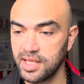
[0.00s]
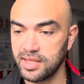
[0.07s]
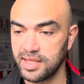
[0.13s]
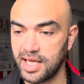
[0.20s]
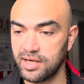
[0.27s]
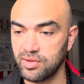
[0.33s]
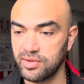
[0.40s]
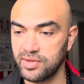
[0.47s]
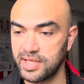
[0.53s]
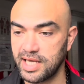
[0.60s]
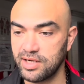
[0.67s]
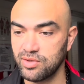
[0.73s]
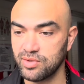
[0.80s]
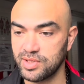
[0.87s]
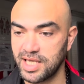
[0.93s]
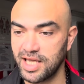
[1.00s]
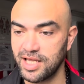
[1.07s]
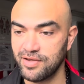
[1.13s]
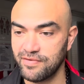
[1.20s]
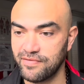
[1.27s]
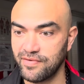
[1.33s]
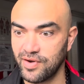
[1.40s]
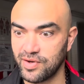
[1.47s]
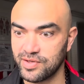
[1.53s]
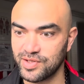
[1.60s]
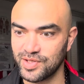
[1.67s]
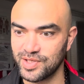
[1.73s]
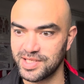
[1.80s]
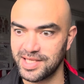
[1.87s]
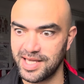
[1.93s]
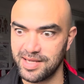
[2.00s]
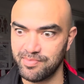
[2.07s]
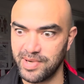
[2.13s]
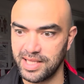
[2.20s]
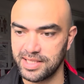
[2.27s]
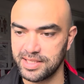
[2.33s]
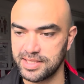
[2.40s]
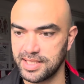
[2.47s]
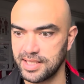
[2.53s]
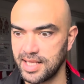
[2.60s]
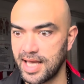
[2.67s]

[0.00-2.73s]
That'll get you focused on staying balanced